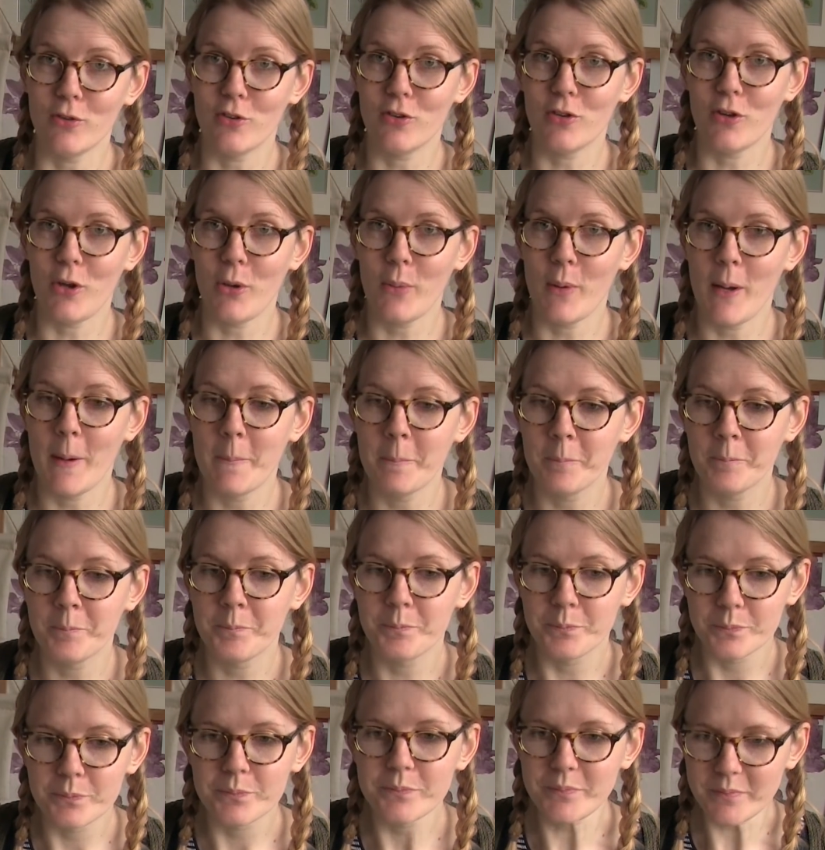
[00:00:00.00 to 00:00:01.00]
So
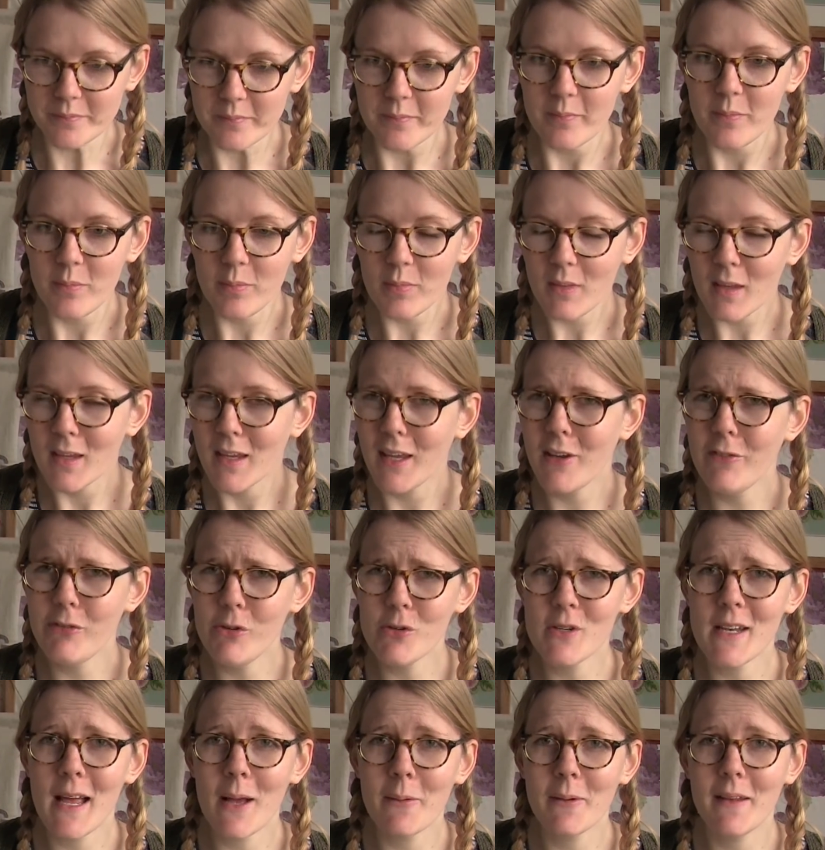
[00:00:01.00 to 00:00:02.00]
if
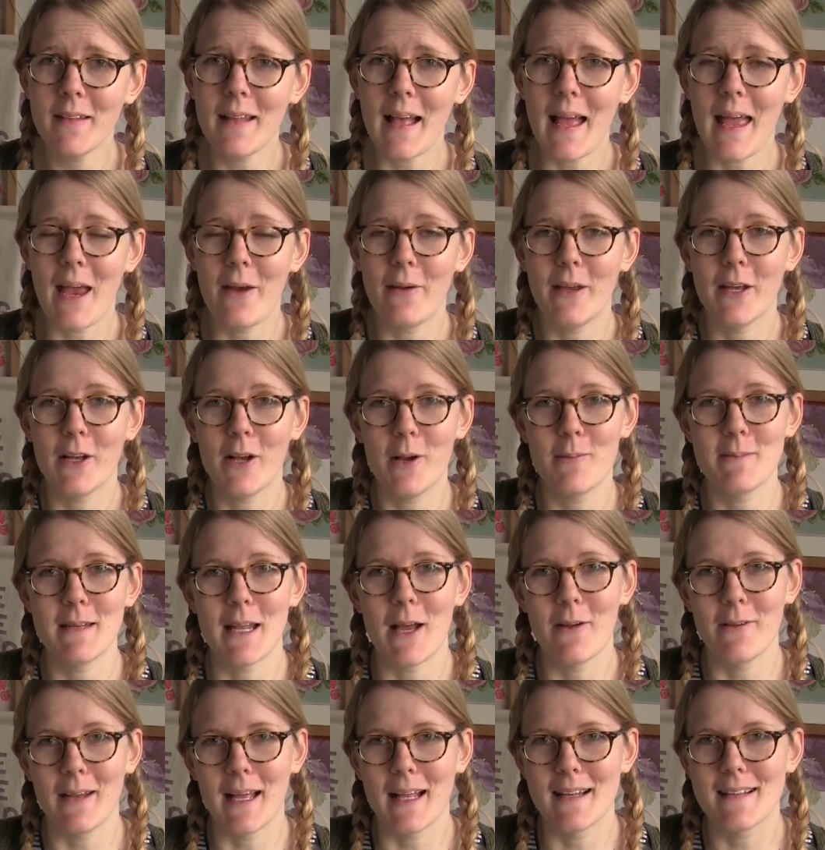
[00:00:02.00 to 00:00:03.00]
you're down in that area, come
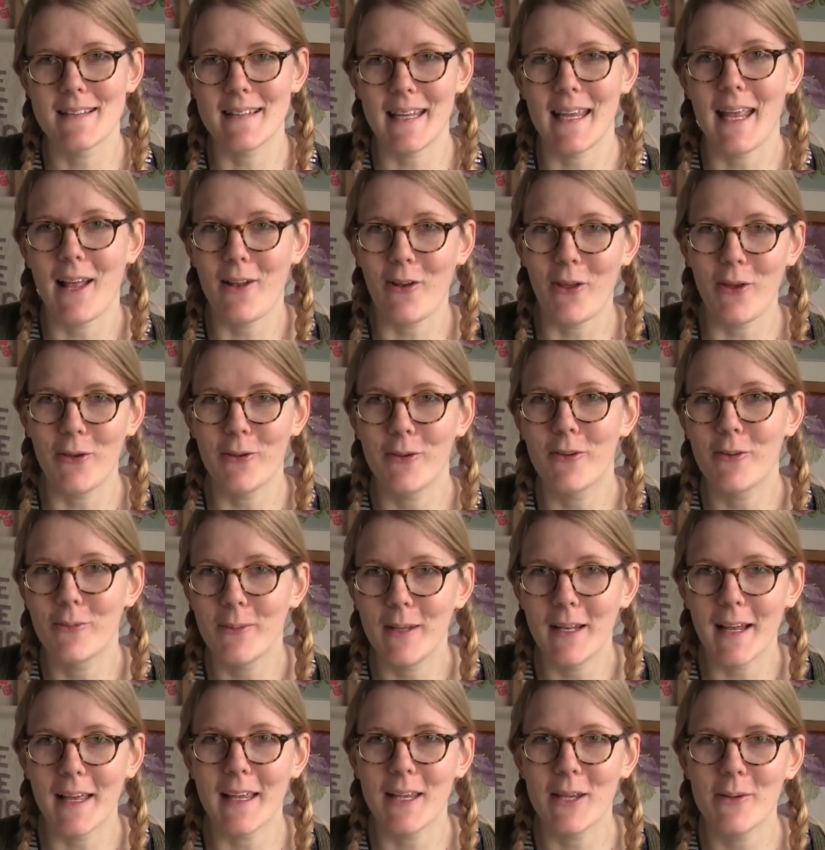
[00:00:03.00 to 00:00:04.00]
down and say hello, because
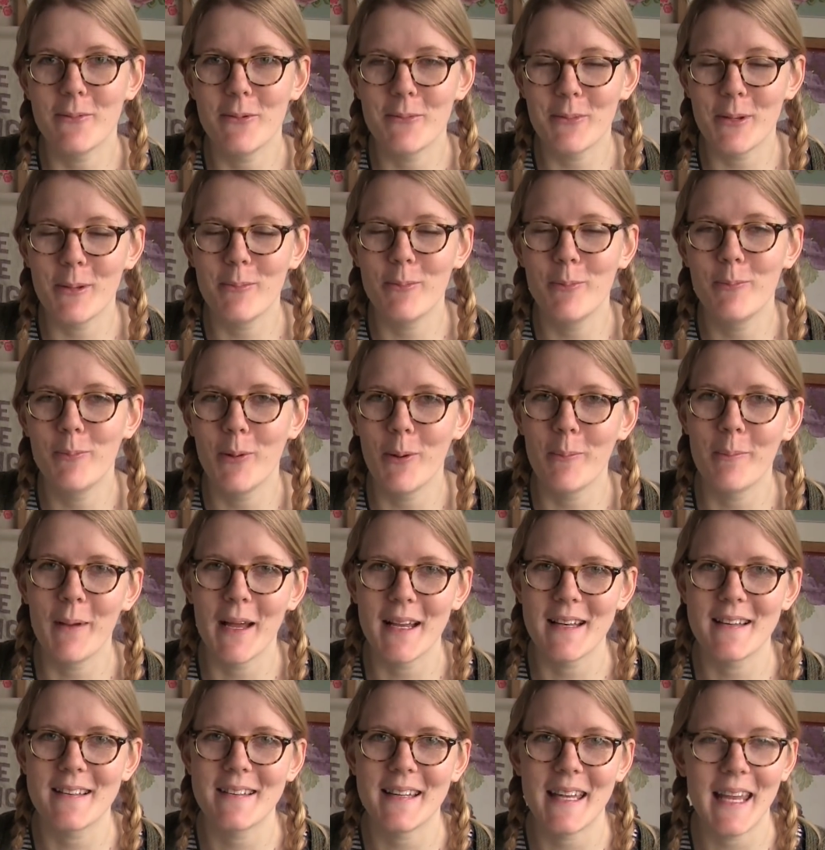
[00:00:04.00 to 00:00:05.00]
we like it when people pop
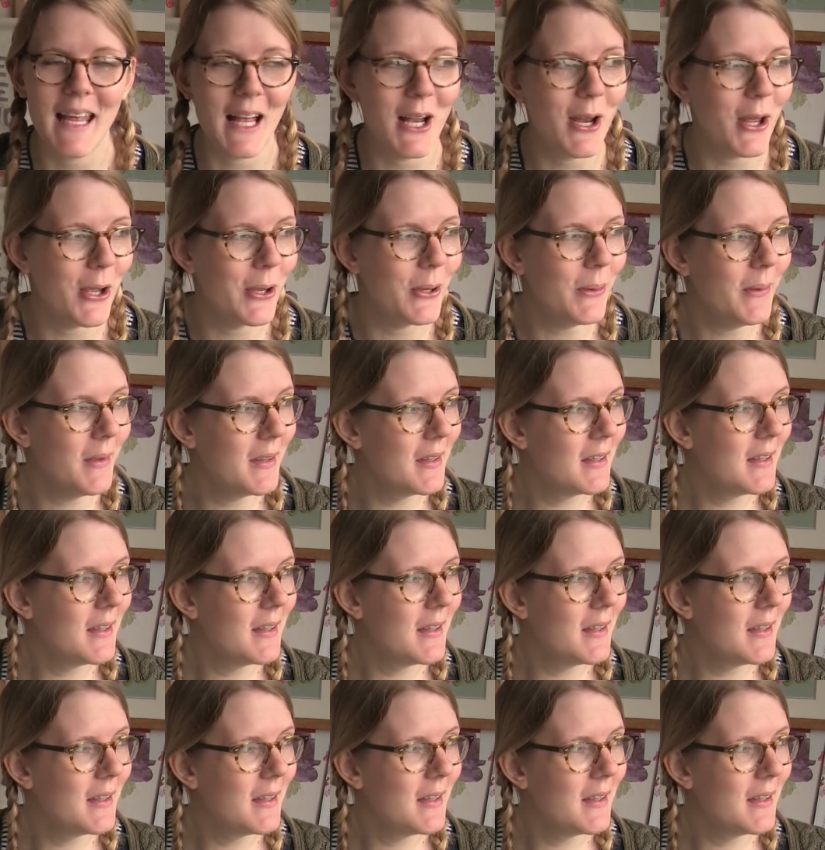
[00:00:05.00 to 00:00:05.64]
by to say hello.